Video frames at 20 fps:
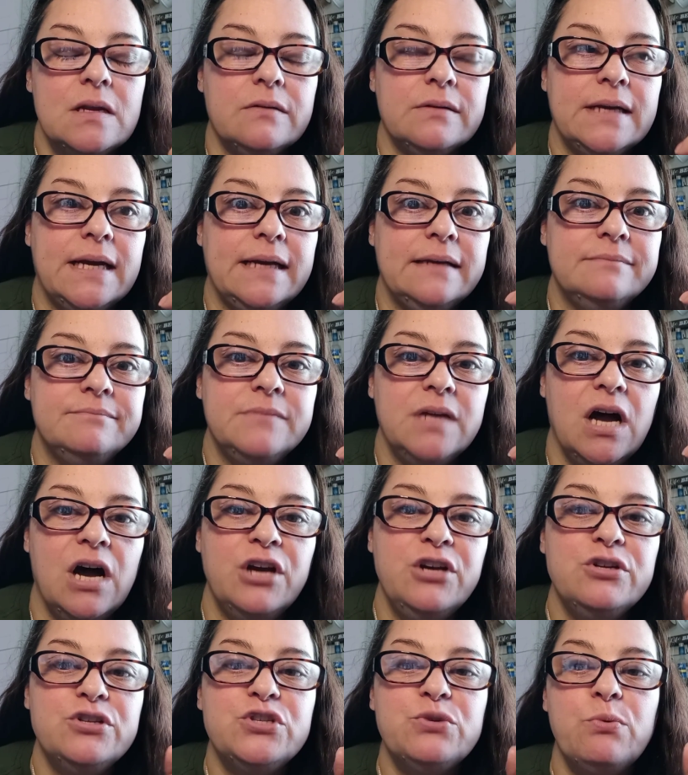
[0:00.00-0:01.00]
Okay.
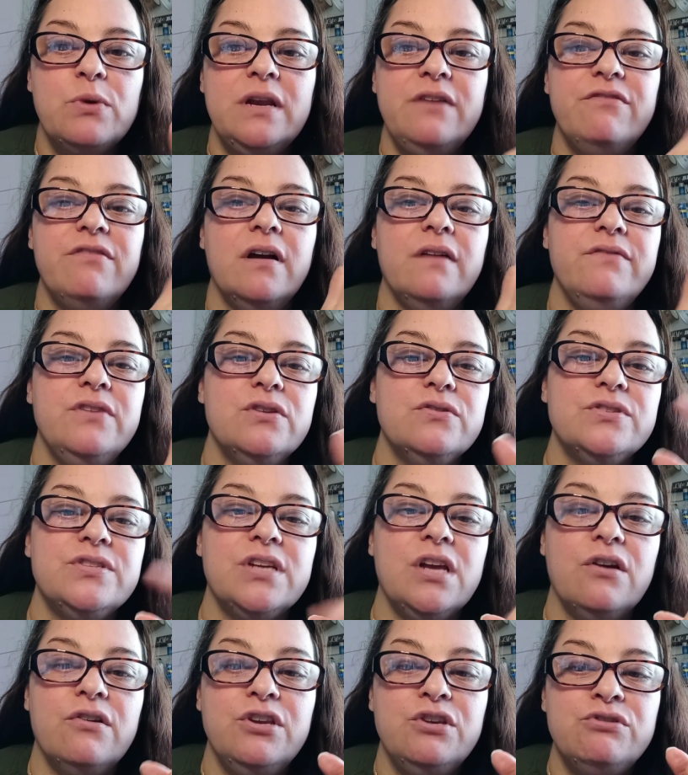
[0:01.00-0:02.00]
125 years ago,